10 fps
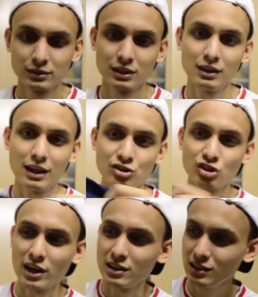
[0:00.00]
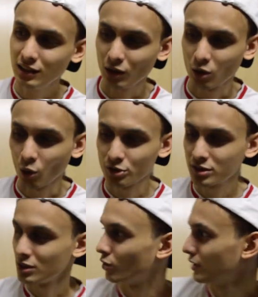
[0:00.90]
like shiny and
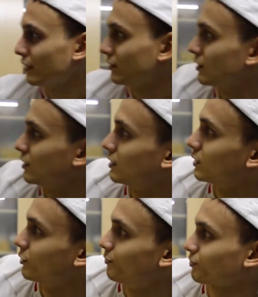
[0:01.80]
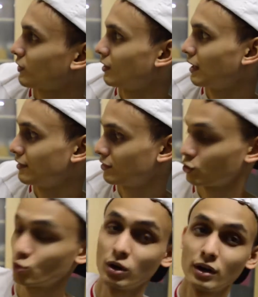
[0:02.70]
glossy, not like the
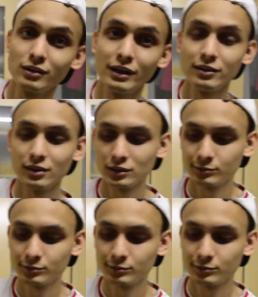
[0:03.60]
latest one right here.